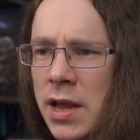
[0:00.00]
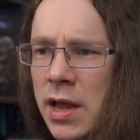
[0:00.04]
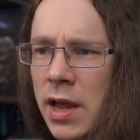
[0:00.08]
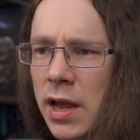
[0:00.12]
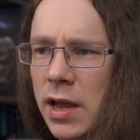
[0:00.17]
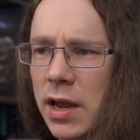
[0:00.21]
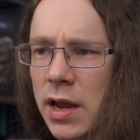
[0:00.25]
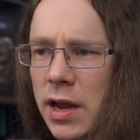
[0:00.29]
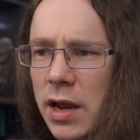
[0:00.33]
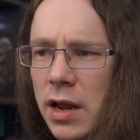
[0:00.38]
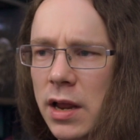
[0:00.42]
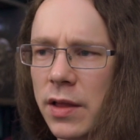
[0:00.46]

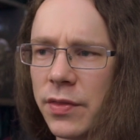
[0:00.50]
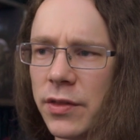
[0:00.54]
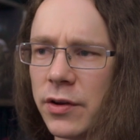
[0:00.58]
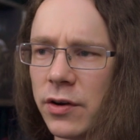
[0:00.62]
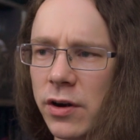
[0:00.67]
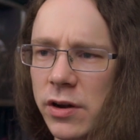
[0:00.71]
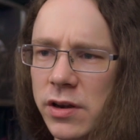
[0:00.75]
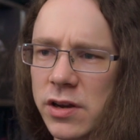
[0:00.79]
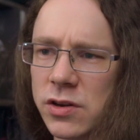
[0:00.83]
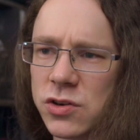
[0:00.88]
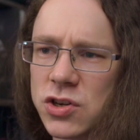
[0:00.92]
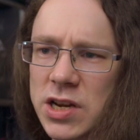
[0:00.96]
There are
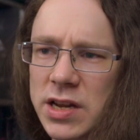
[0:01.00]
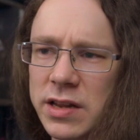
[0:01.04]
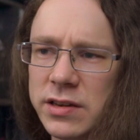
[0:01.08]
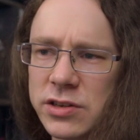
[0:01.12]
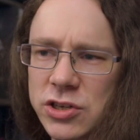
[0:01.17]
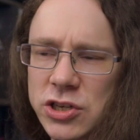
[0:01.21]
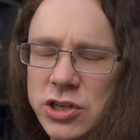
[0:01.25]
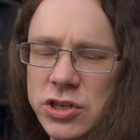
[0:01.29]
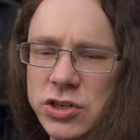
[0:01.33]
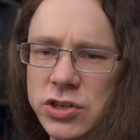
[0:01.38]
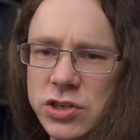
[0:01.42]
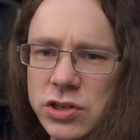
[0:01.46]
new
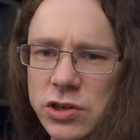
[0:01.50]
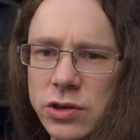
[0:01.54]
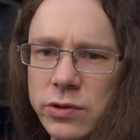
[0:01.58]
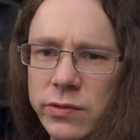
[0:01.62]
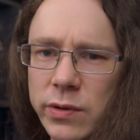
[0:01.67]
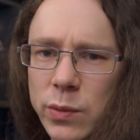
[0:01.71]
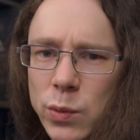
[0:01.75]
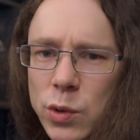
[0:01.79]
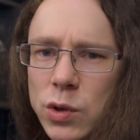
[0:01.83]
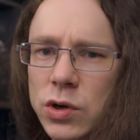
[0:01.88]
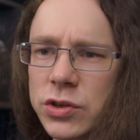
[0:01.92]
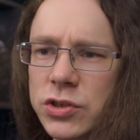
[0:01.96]
challenges, new
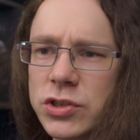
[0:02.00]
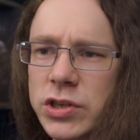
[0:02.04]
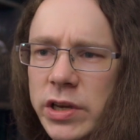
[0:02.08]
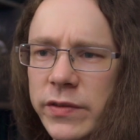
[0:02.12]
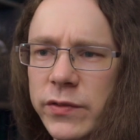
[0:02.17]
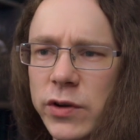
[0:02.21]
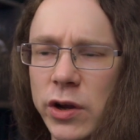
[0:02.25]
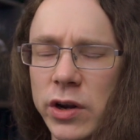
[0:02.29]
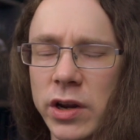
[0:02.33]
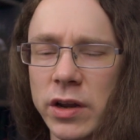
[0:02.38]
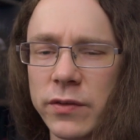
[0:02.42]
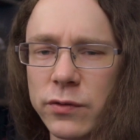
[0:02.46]
rewards. I've
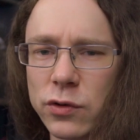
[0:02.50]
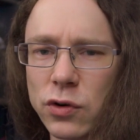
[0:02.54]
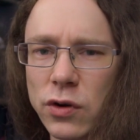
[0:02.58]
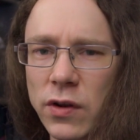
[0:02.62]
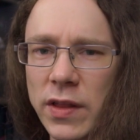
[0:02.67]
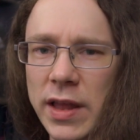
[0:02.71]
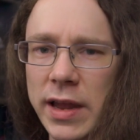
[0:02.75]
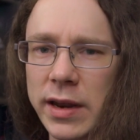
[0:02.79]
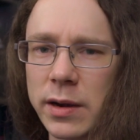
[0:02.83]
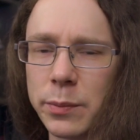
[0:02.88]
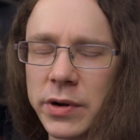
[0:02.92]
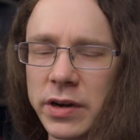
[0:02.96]
gone over all
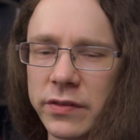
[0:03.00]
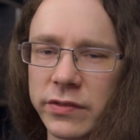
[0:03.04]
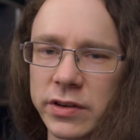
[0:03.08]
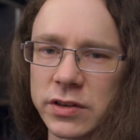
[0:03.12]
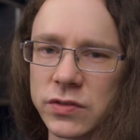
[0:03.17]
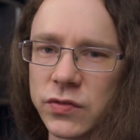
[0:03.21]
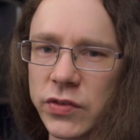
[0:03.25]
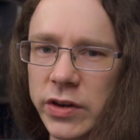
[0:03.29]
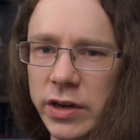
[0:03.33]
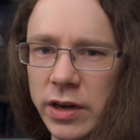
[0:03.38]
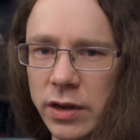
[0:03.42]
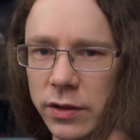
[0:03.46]
that in a previous
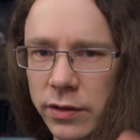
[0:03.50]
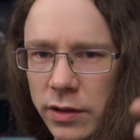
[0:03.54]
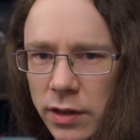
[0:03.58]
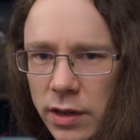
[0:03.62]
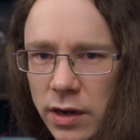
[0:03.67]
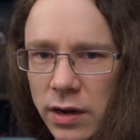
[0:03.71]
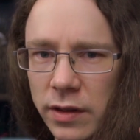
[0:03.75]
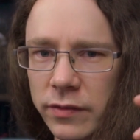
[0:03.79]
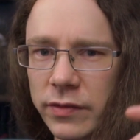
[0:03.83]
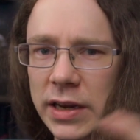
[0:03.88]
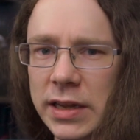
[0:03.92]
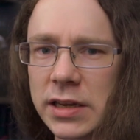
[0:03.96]
video that I'll
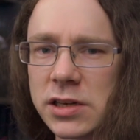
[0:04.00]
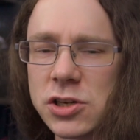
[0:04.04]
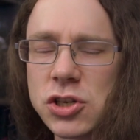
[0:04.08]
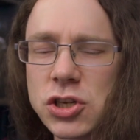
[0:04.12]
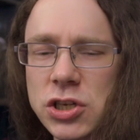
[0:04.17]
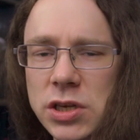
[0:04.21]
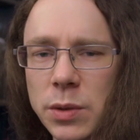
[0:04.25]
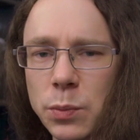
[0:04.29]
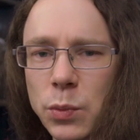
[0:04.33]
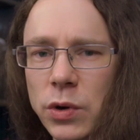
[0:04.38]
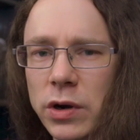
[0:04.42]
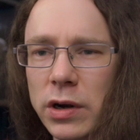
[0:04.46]
have linked
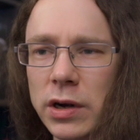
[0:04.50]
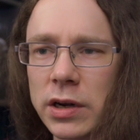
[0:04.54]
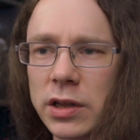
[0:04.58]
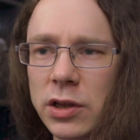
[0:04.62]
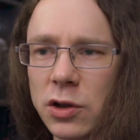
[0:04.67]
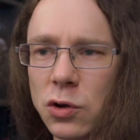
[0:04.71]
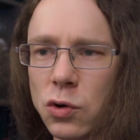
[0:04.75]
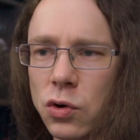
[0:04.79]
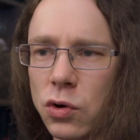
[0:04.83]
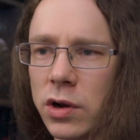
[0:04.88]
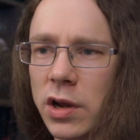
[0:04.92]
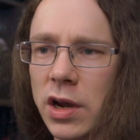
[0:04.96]
somewhere in the
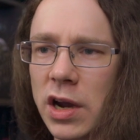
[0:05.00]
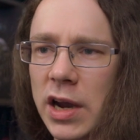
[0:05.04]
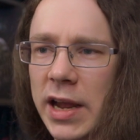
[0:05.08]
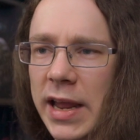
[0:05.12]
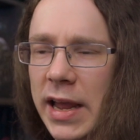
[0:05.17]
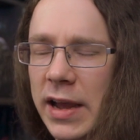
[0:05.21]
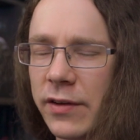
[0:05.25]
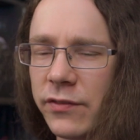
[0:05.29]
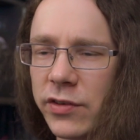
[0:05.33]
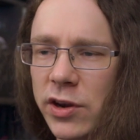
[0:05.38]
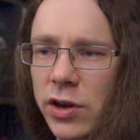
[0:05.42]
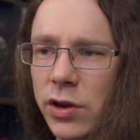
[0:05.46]
corner, I
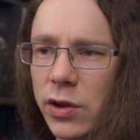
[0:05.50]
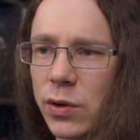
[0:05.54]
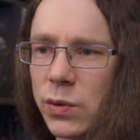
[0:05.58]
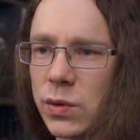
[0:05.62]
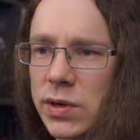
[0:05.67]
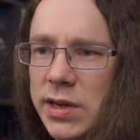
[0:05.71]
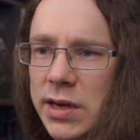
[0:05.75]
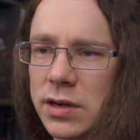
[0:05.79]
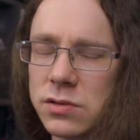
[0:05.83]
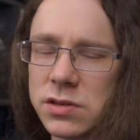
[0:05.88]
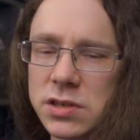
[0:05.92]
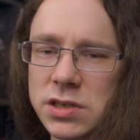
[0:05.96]
have no
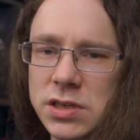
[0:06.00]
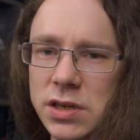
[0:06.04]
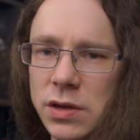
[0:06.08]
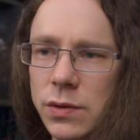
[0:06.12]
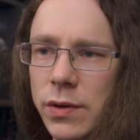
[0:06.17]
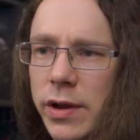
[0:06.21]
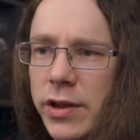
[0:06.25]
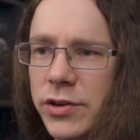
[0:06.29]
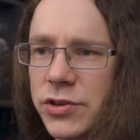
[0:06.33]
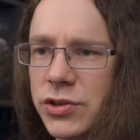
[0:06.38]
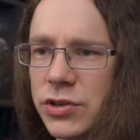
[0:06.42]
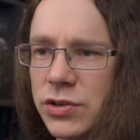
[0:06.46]
doubt, so
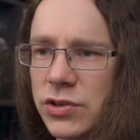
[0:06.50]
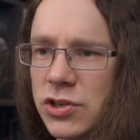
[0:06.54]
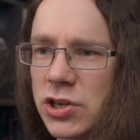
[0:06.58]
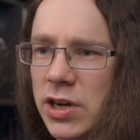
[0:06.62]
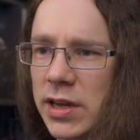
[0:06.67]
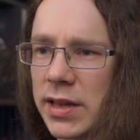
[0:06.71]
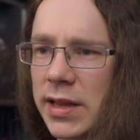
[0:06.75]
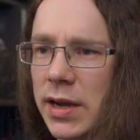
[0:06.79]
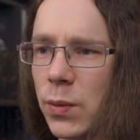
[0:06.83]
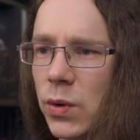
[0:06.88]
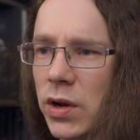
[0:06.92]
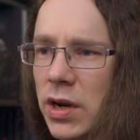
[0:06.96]
do check
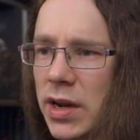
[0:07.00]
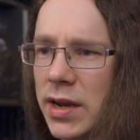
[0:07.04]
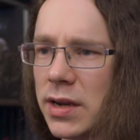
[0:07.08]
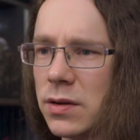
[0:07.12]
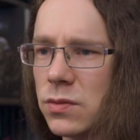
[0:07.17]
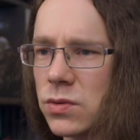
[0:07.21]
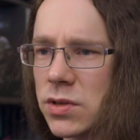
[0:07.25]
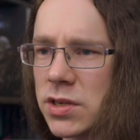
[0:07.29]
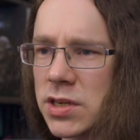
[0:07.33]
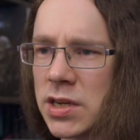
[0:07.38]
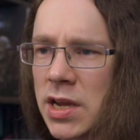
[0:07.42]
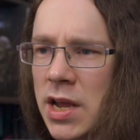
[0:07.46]
that one
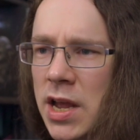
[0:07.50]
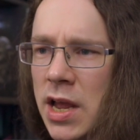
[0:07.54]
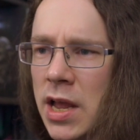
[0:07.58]
out.